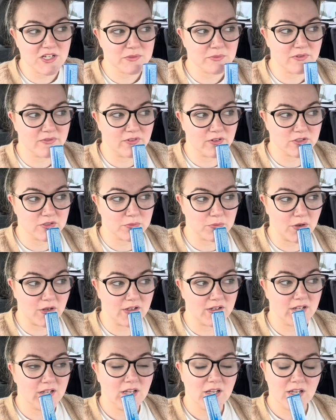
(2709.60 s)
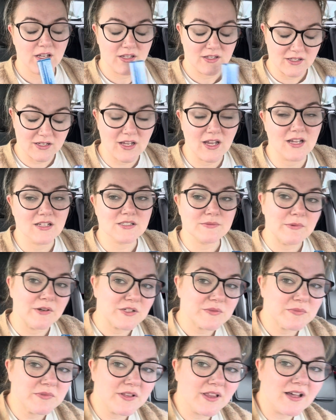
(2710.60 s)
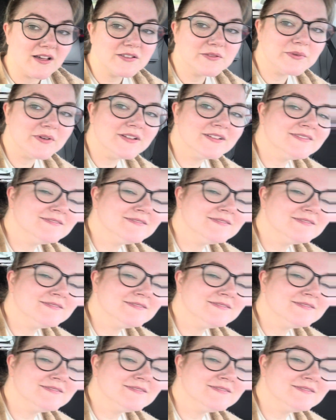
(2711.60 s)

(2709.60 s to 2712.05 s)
my first one, the cat smashed my last one.